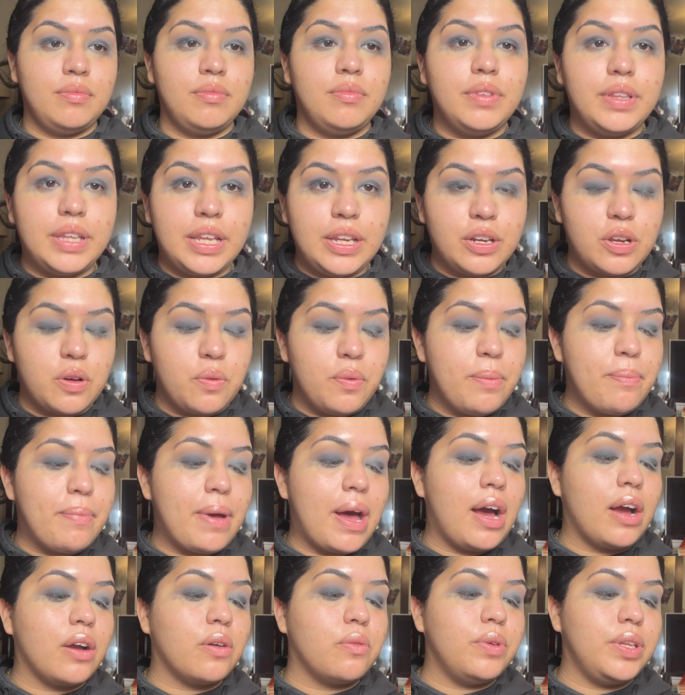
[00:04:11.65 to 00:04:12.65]
Then going
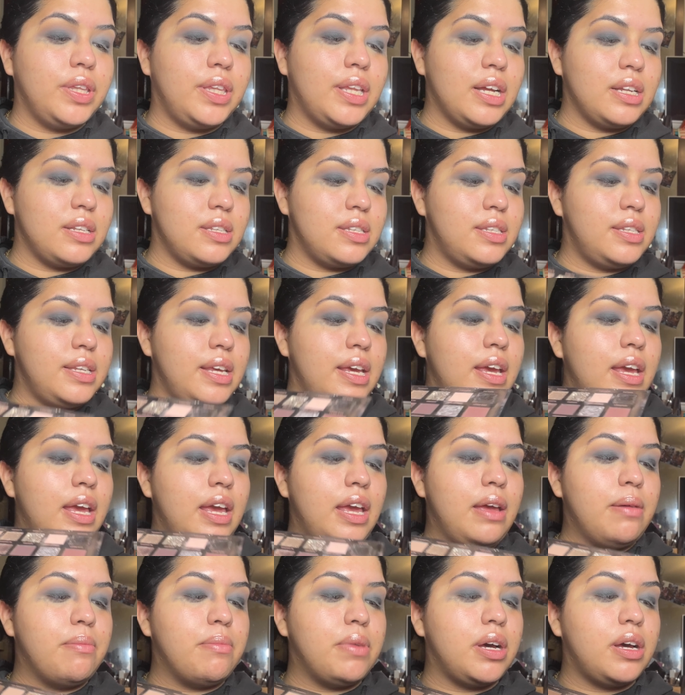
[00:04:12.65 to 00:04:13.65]
back with that
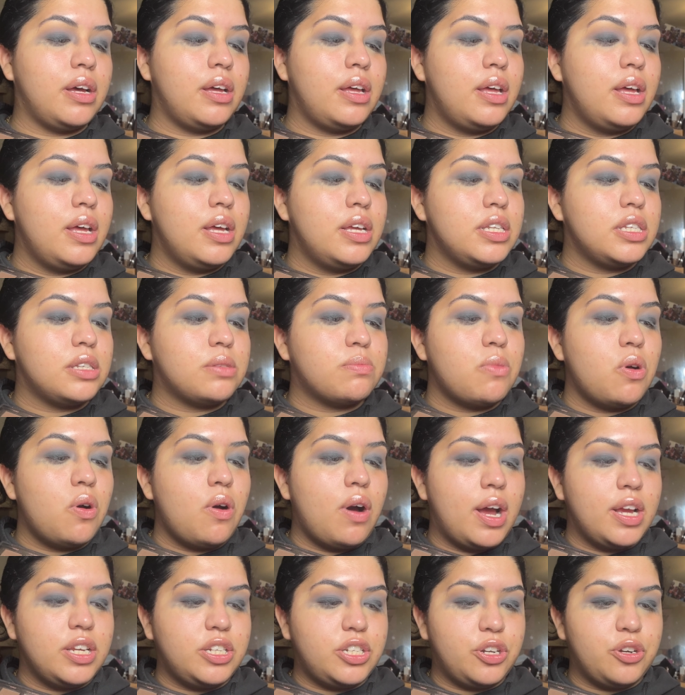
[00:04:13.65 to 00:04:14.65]
same small
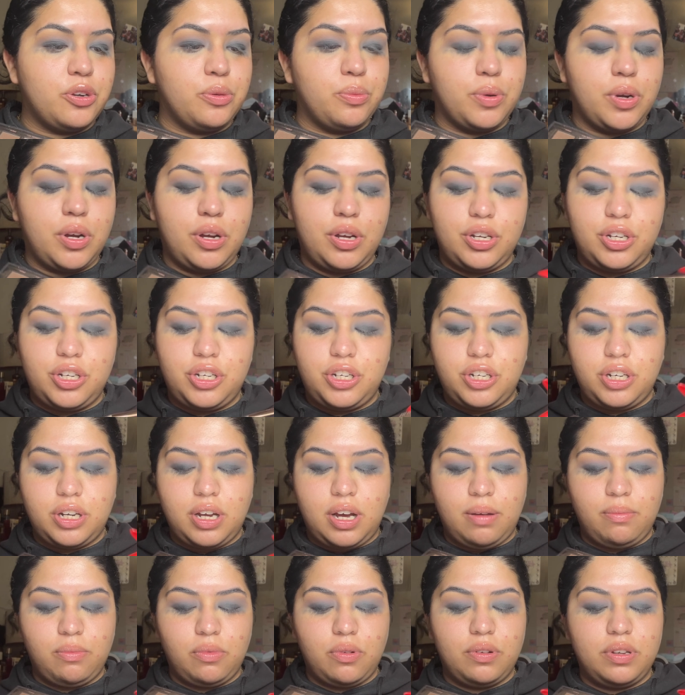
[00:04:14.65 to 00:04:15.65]
eyeshadow brush,
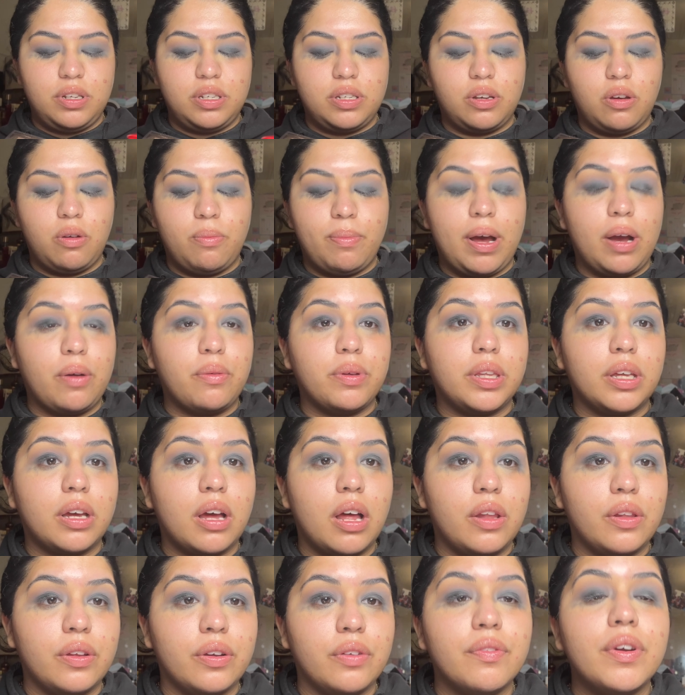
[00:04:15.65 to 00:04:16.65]
I'm going to go back with the
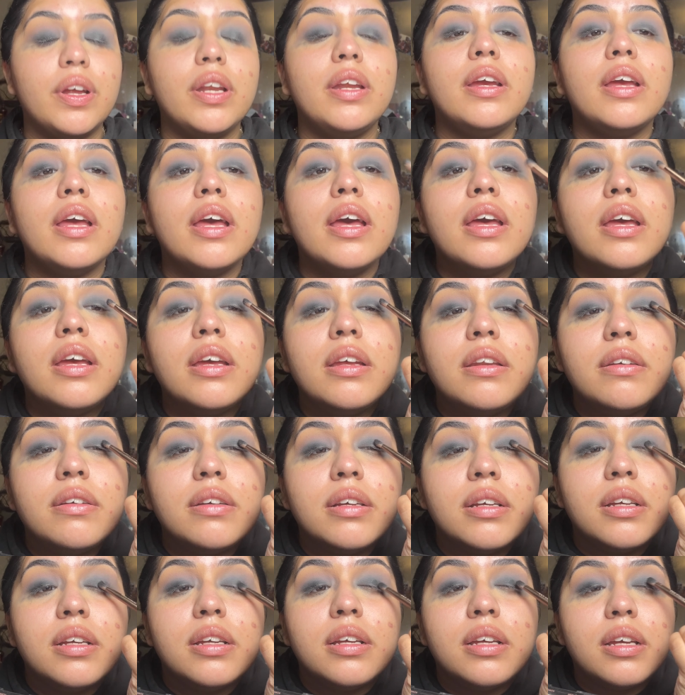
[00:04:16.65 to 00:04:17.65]
color Renegade
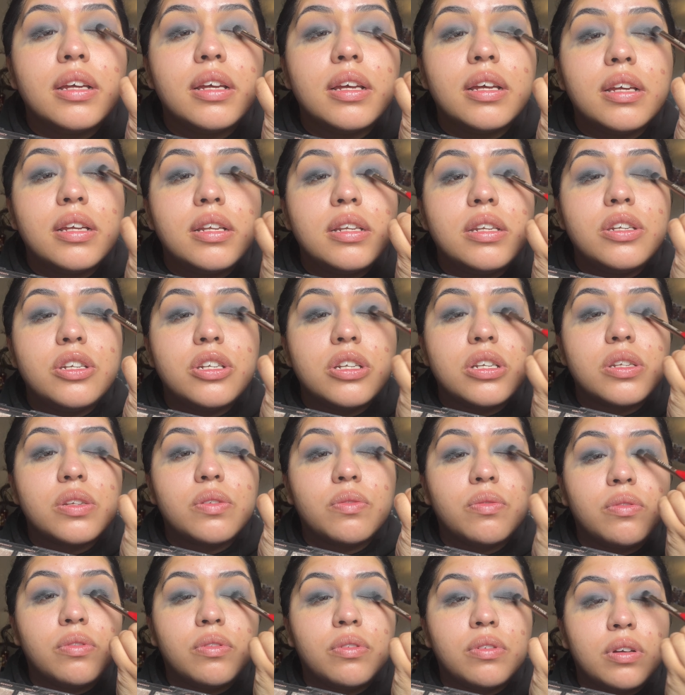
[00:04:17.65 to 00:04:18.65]
and just
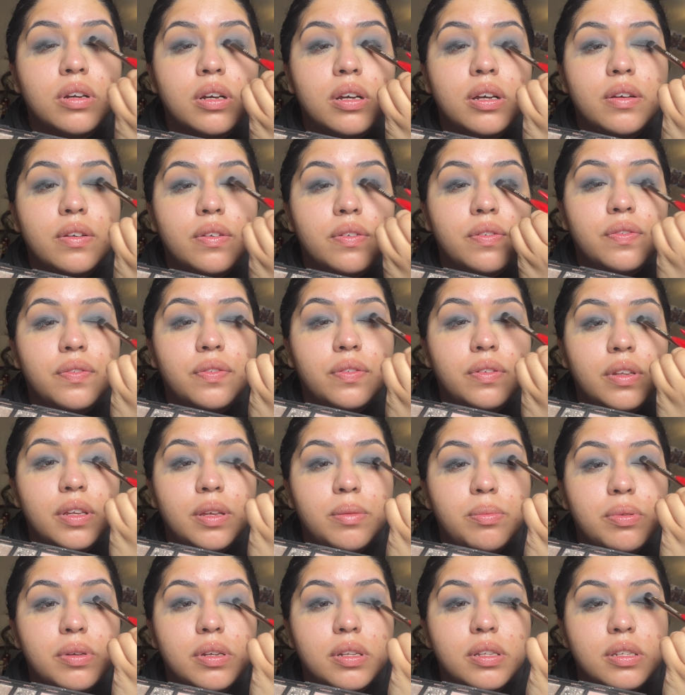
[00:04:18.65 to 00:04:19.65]

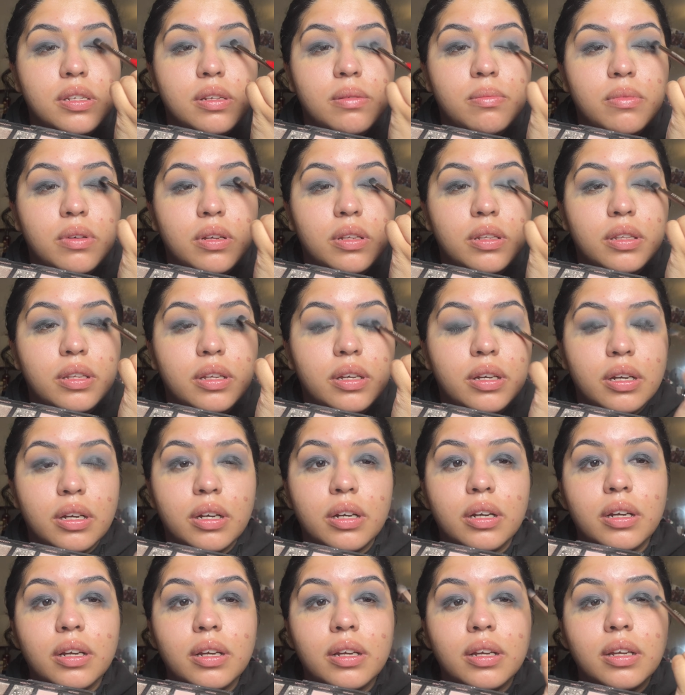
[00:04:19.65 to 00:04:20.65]
roughly put some on there,
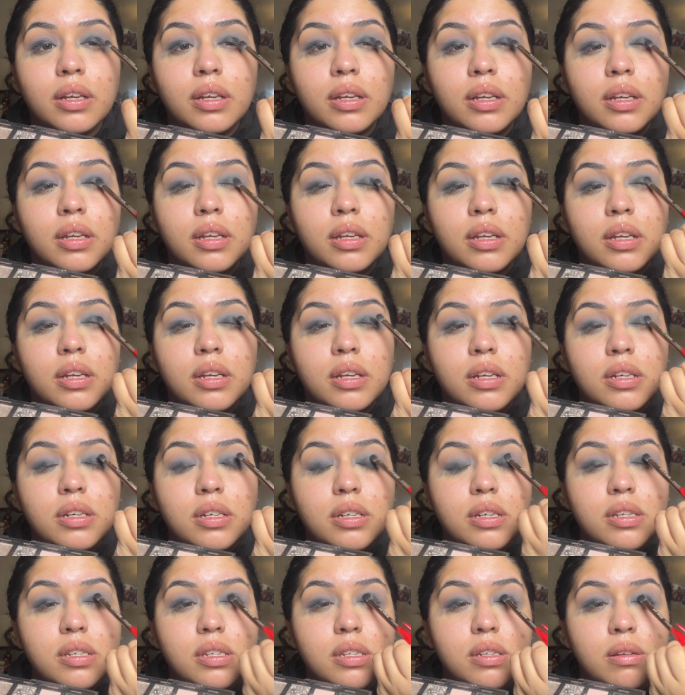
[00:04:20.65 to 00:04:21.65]

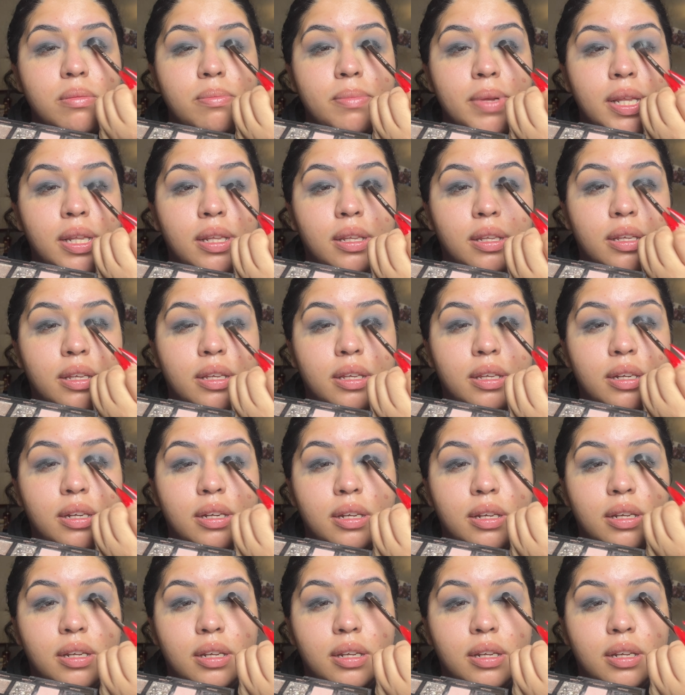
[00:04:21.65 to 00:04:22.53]
just on my lid.